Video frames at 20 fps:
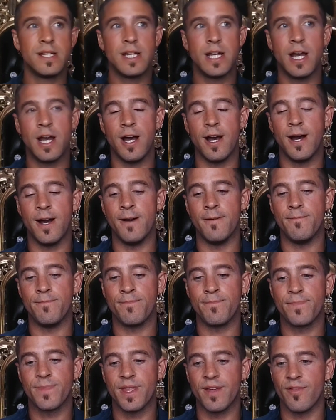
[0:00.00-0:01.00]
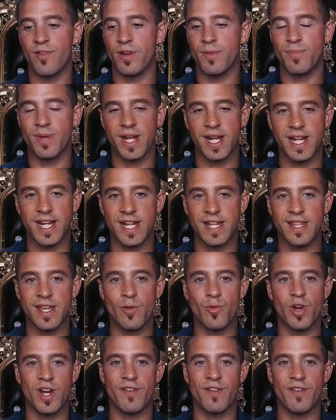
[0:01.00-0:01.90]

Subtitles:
They're very picky. They want